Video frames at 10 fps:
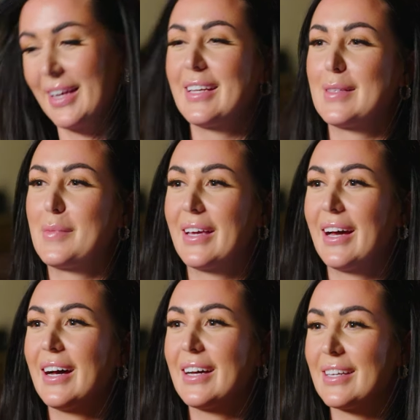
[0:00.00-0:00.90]
is
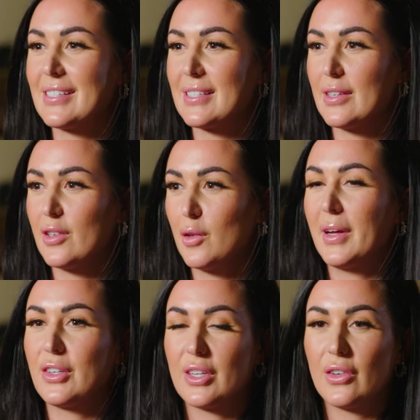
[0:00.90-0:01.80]
because you
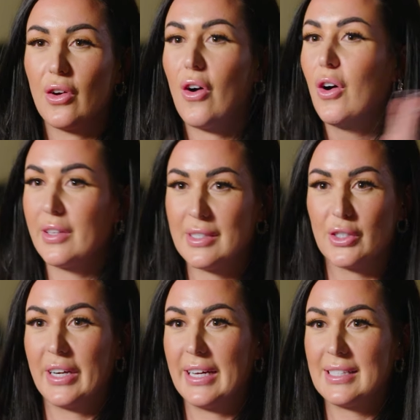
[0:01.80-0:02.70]
mentioned all these
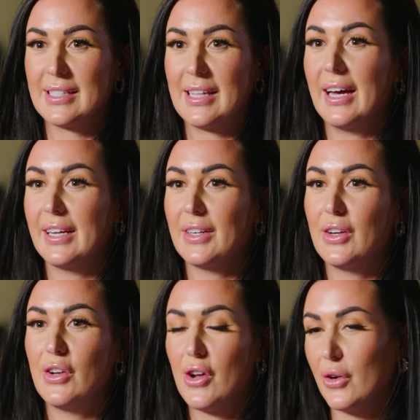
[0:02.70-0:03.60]
greats that
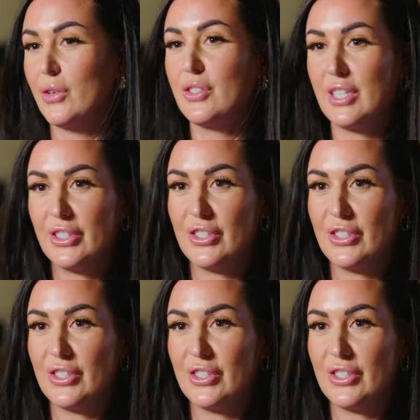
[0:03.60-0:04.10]
know who GG